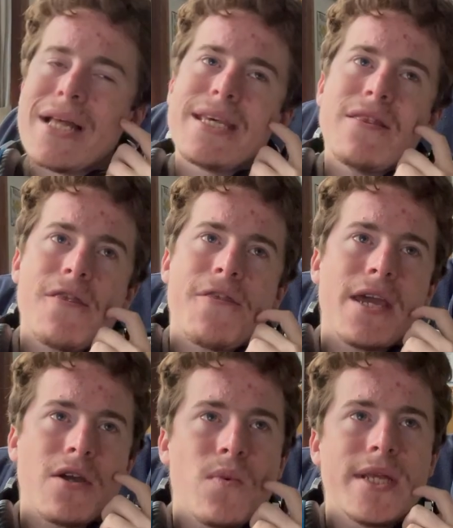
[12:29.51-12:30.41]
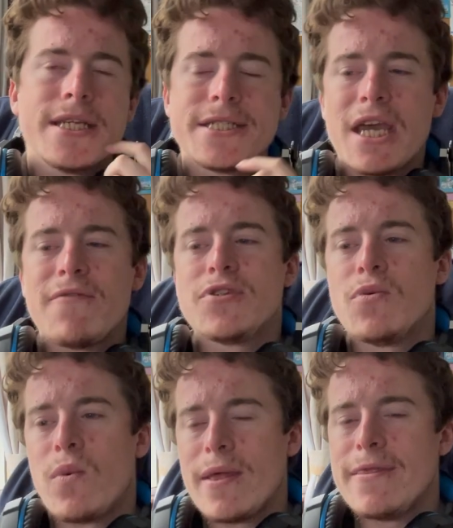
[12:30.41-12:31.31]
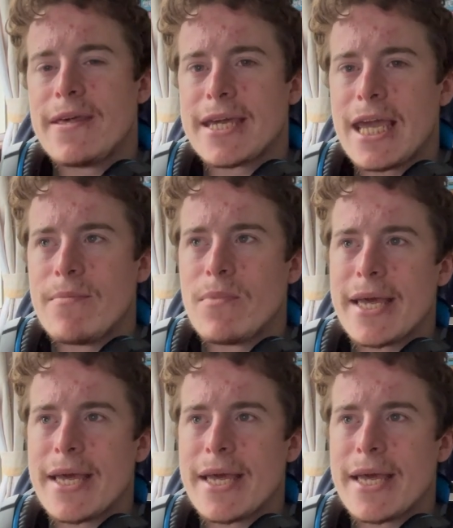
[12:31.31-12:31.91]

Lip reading: I didn't think we deserved to win the game,